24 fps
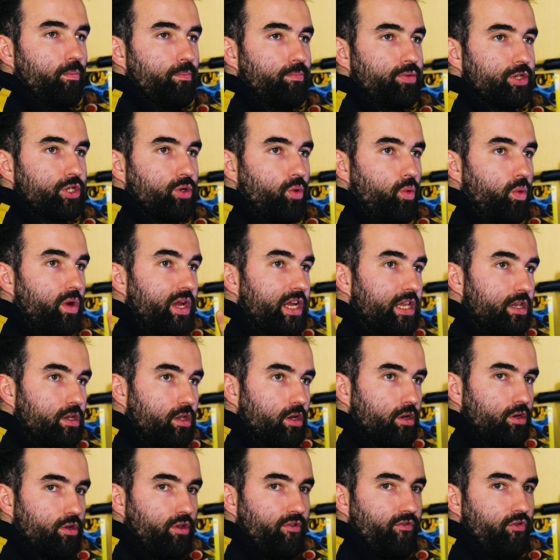between
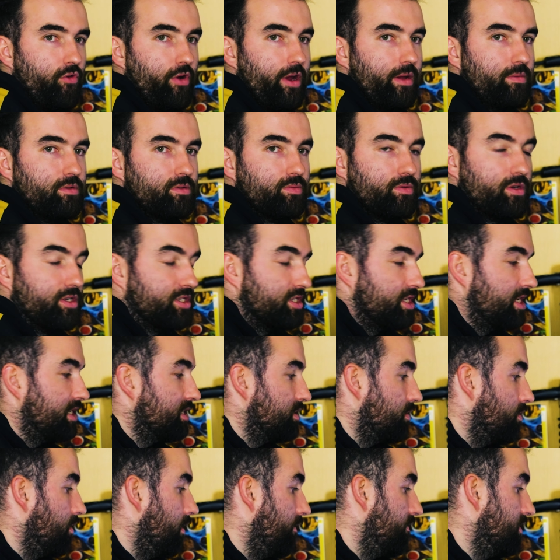those frames, because
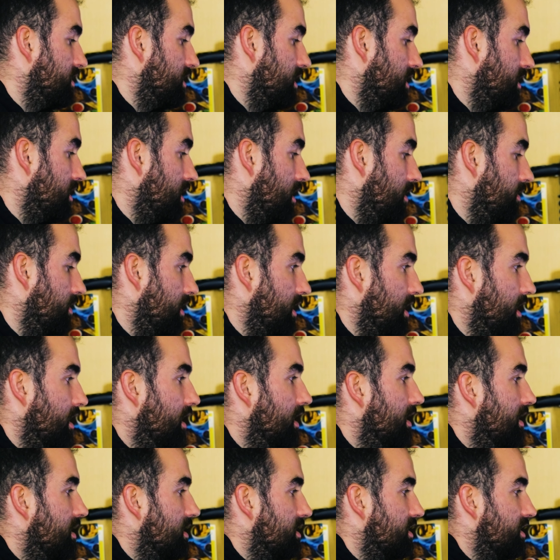these are obviously the only
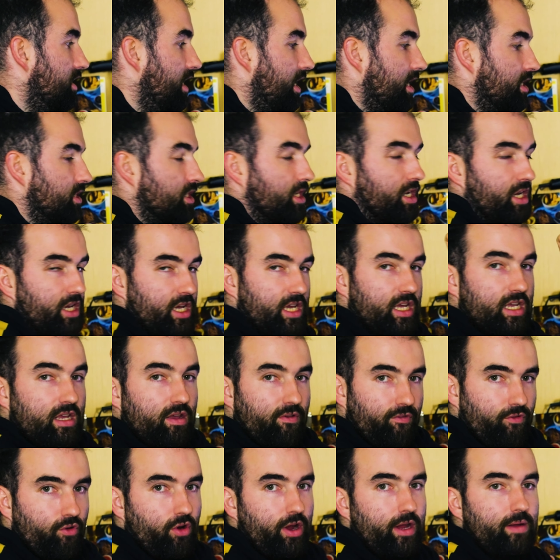6
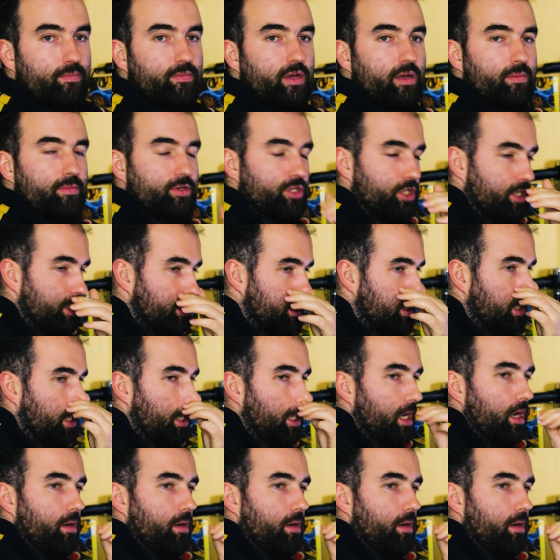keyframe images,